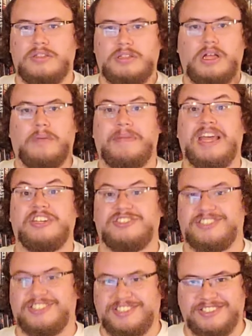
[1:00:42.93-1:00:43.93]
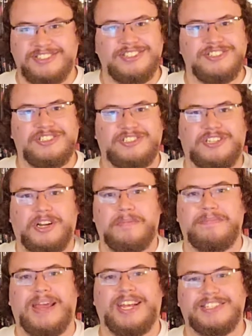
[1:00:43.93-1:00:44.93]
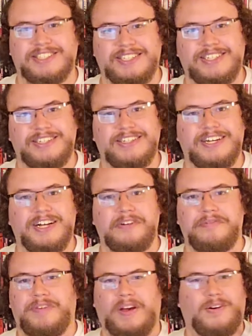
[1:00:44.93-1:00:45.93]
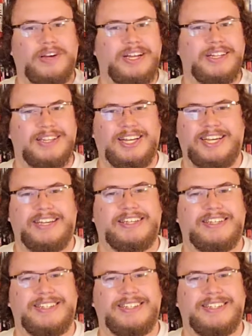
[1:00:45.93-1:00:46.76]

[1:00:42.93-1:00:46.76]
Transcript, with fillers: amazing just an amazing, very like